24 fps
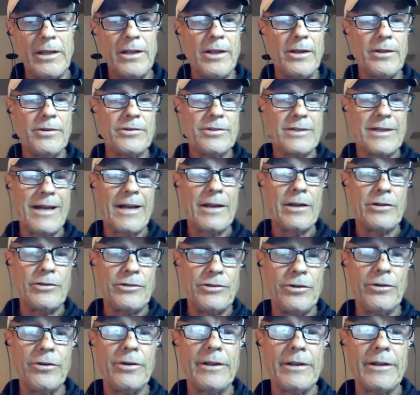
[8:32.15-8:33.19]
is kind
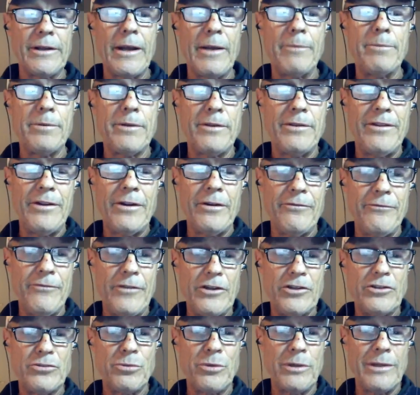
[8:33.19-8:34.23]
of dirtying up their
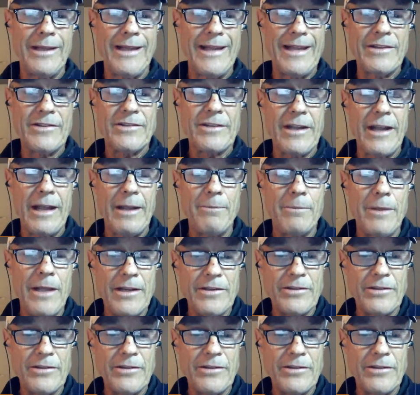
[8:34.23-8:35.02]
visual landscape